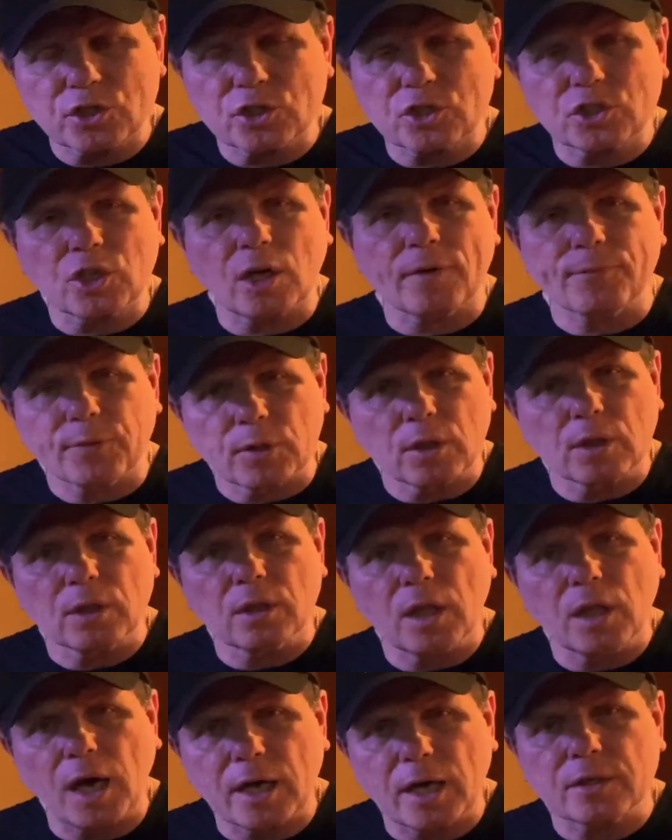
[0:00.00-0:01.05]
stuff a
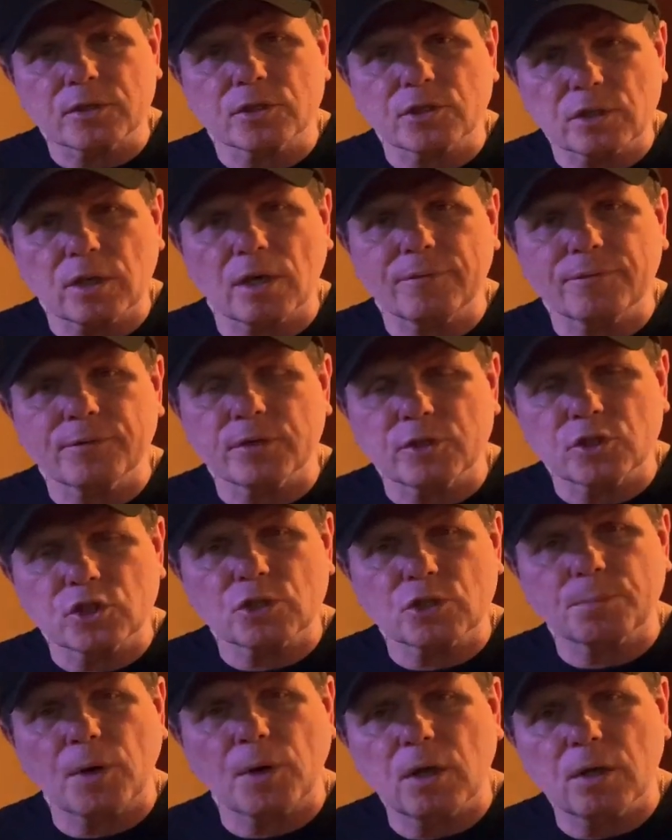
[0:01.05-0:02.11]
lot of stuff in a
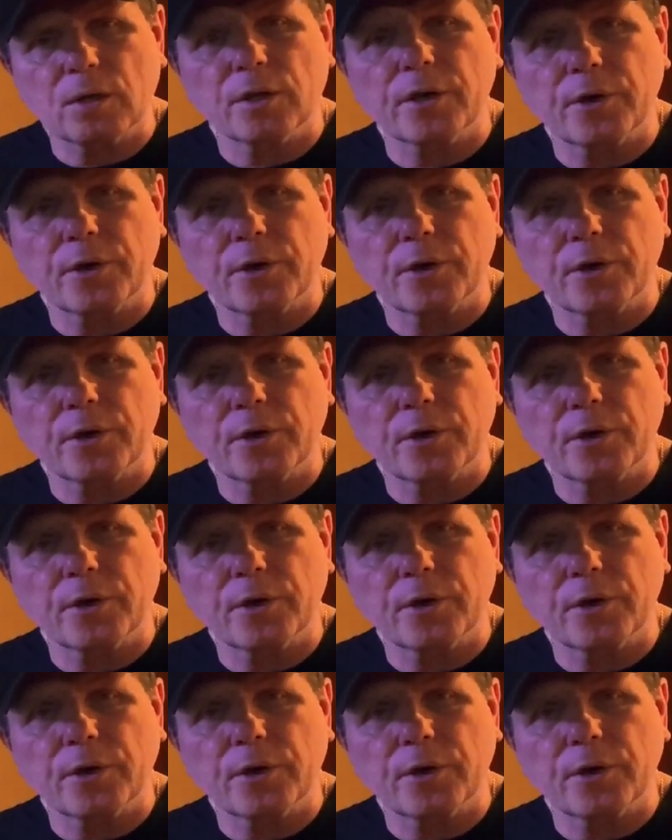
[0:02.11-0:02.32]
small